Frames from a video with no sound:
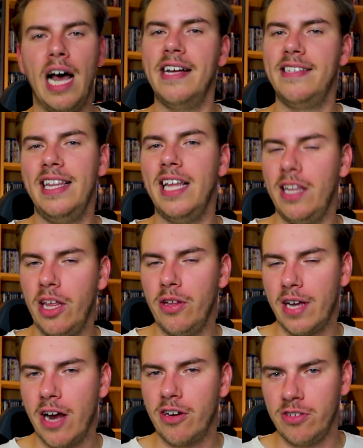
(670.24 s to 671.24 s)
Not to say that the
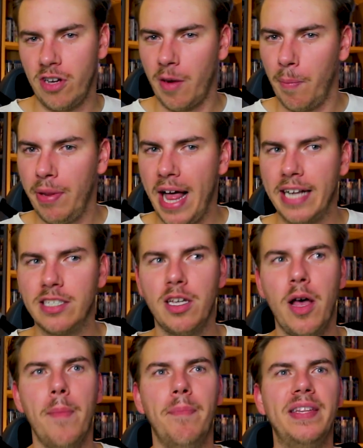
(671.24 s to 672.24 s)
other characters are complex,
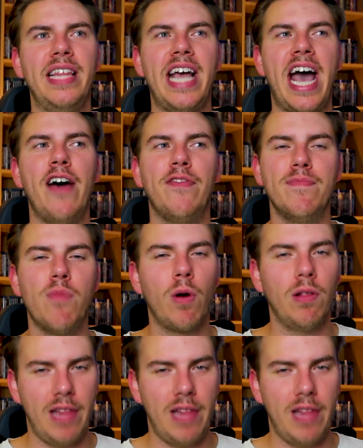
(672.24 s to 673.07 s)
but they have more